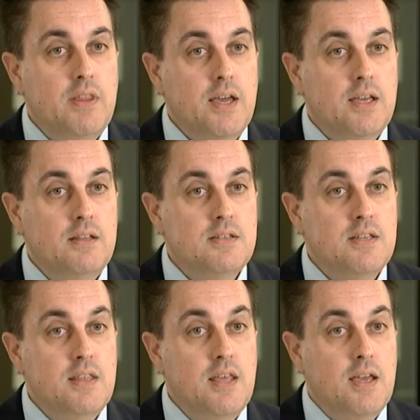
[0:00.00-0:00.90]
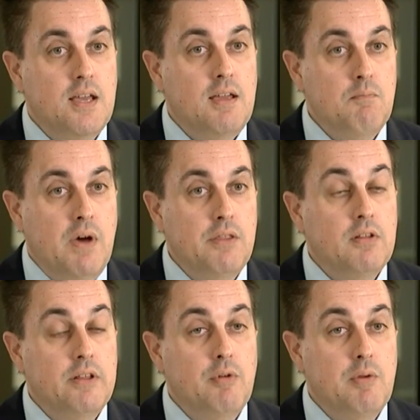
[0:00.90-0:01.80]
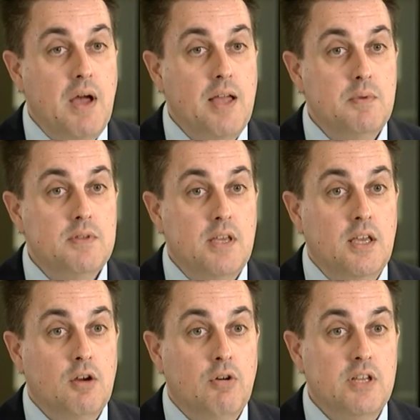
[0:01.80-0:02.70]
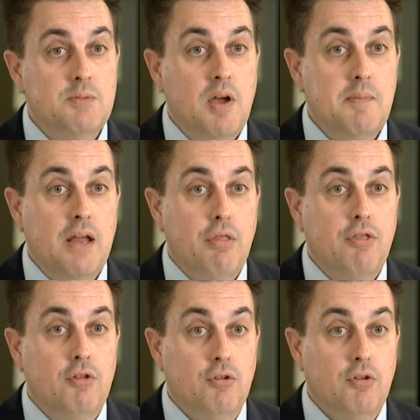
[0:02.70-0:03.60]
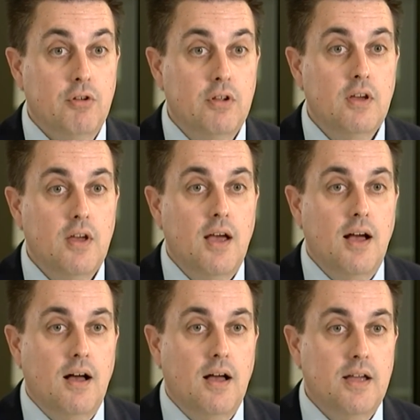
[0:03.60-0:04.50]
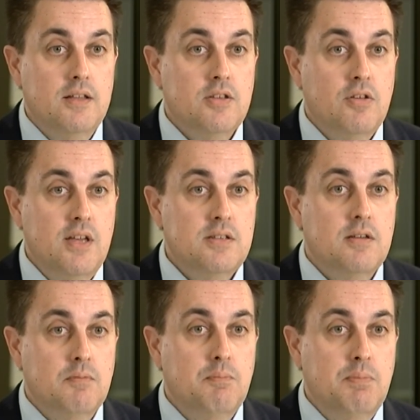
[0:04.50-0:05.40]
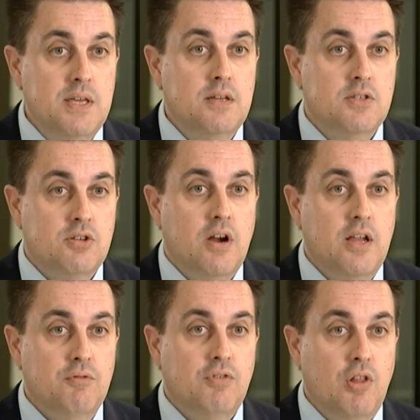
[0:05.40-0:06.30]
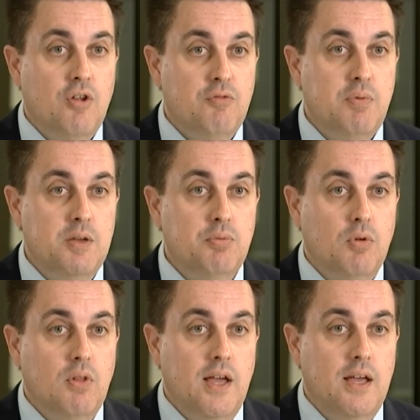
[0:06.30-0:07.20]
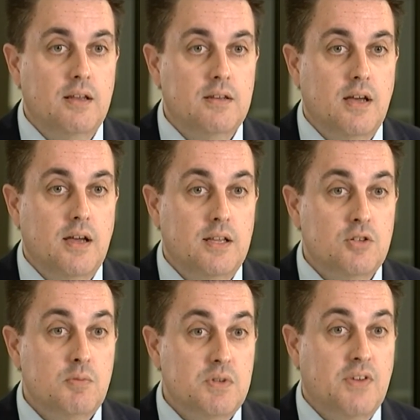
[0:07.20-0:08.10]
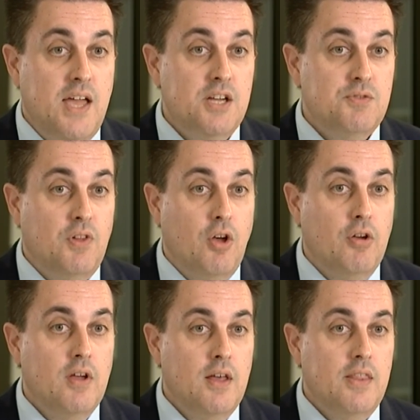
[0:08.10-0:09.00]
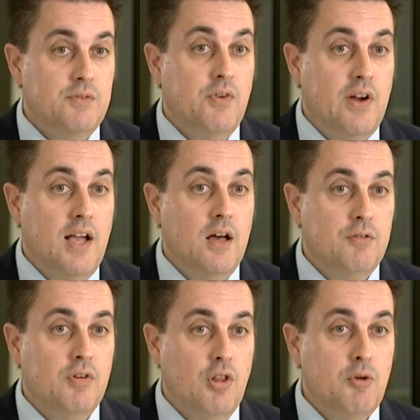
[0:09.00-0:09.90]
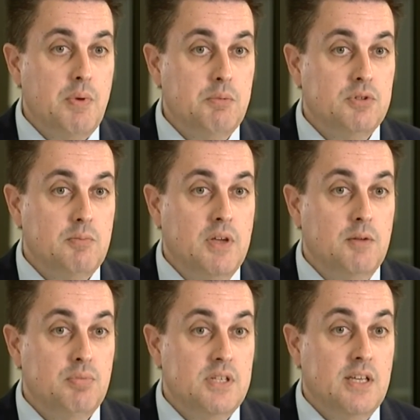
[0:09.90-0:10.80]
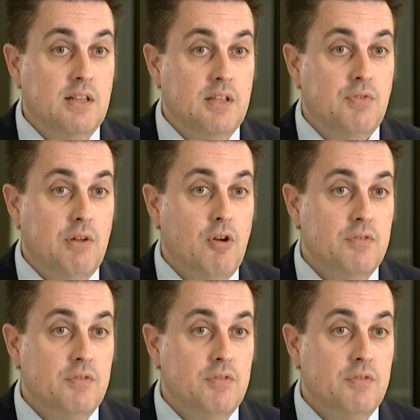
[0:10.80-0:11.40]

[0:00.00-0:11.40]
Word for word: That can see their monthly repayments increase by about a third. Uh, and so that's a big strain for a lot of people. And uh, in terms of cash flow, that's very hard for a lot of people to meet, particularly if they're